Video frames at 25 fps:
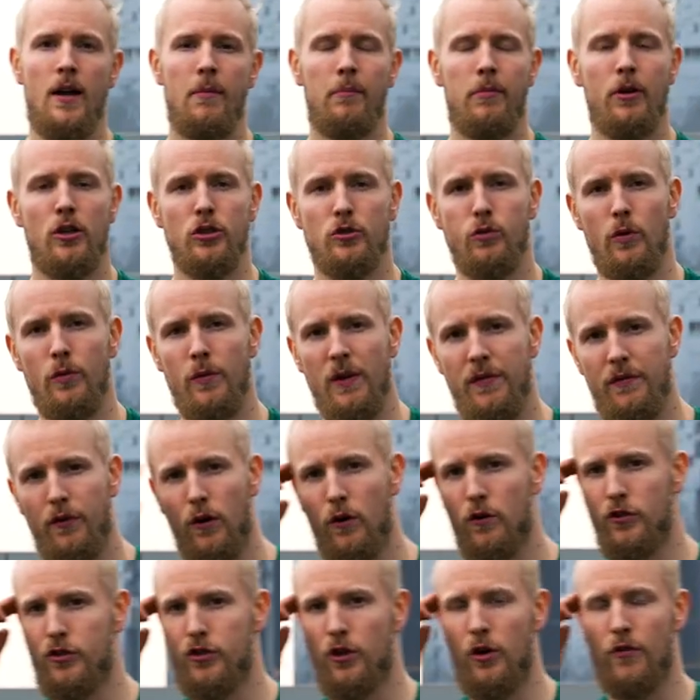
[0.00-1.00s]
Because what we
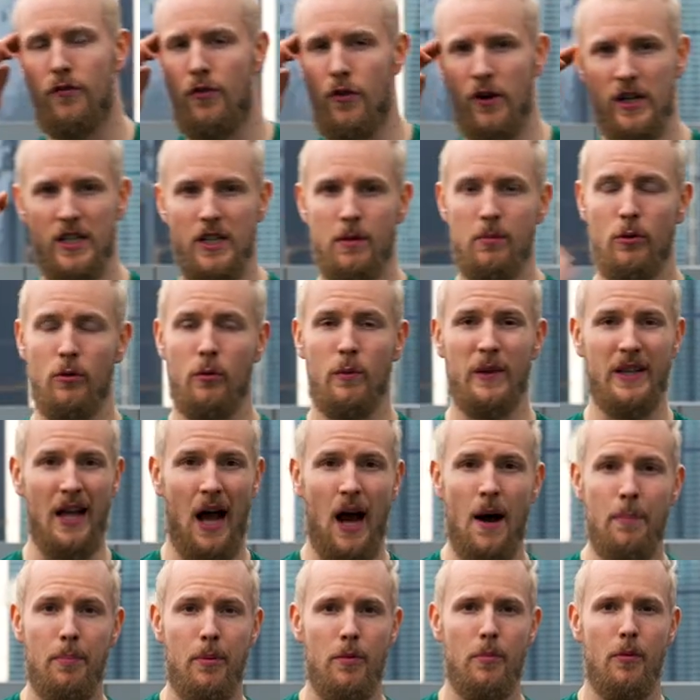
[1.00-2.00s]
focus on, for example, with
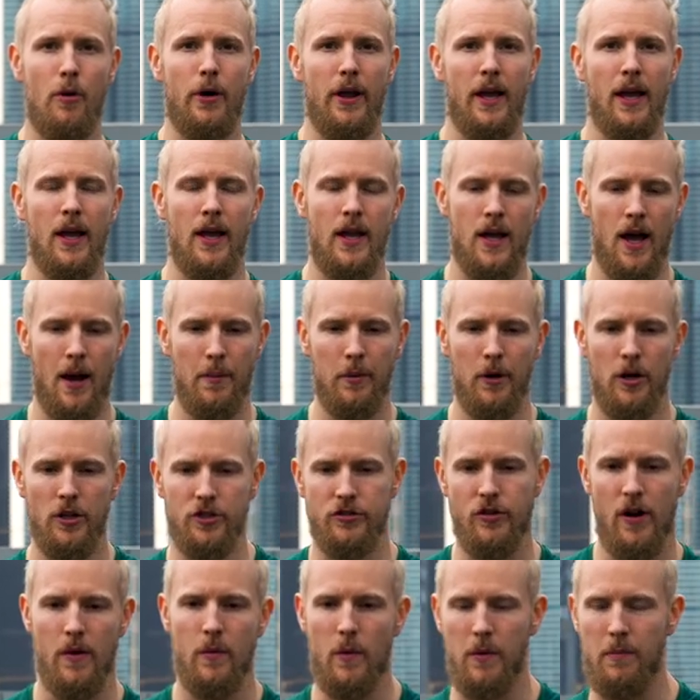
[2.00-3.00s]
upper body, I'm gonna
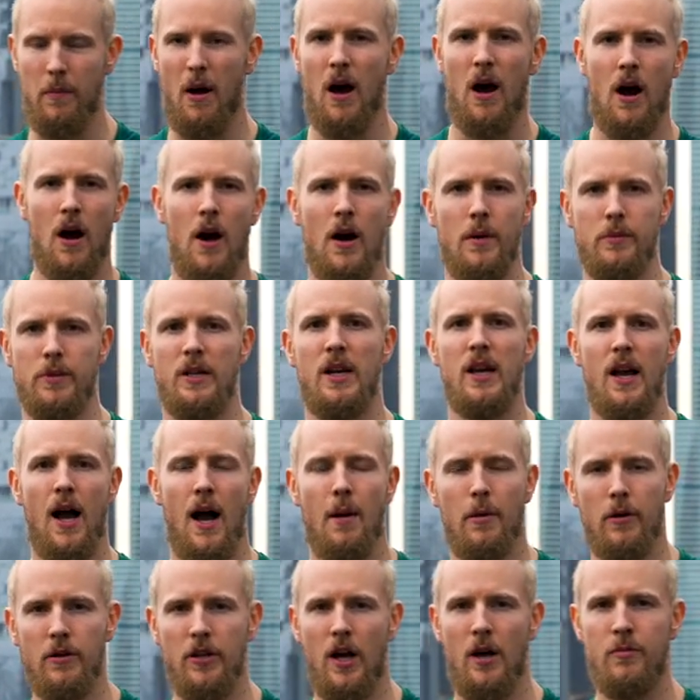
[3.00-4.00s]
train with my arms,
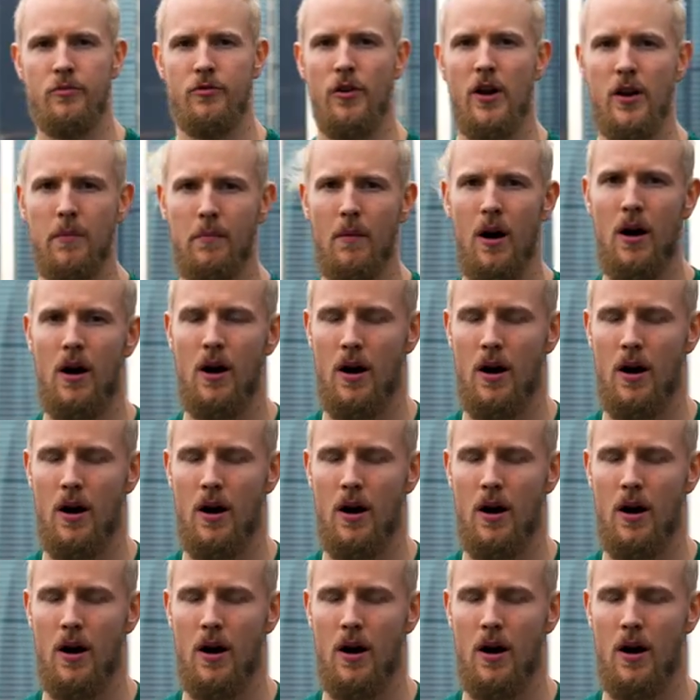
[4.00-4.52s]
I'm, gonna, I'm training my